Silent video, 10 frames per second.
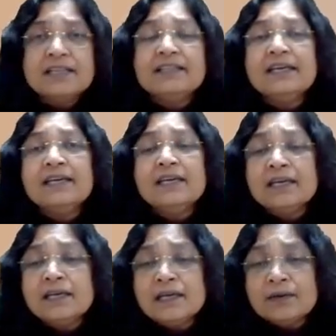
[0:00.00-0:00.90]

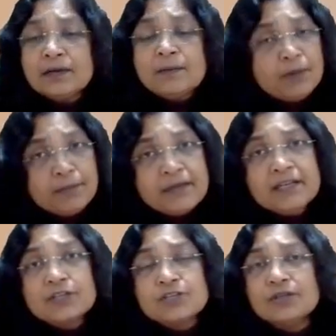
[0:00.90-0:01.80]
the
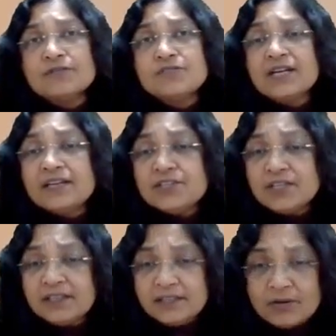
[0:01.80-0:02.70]
implementation of strategy in